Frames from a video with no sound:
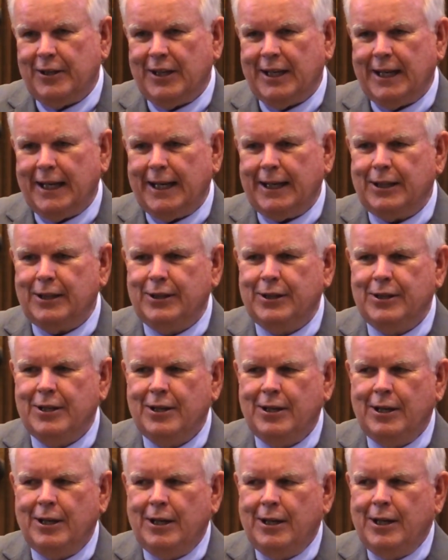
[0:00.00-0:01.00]

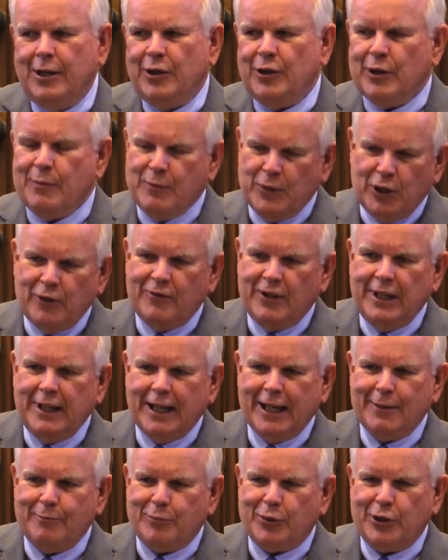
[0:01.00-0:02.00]
that the movie
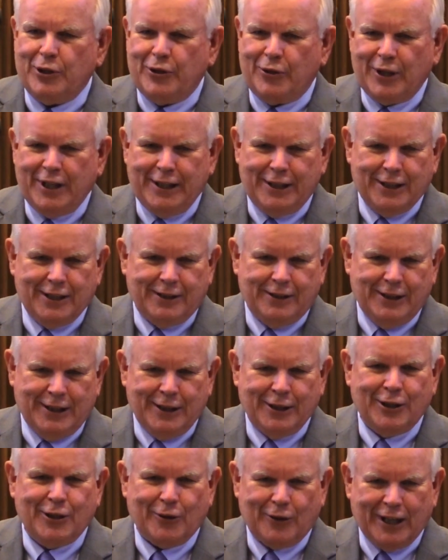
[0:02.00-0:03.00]
had portrayed it
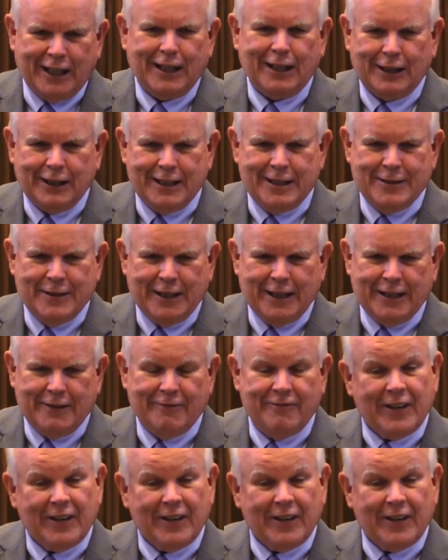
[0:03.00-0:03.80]
incorrectly. In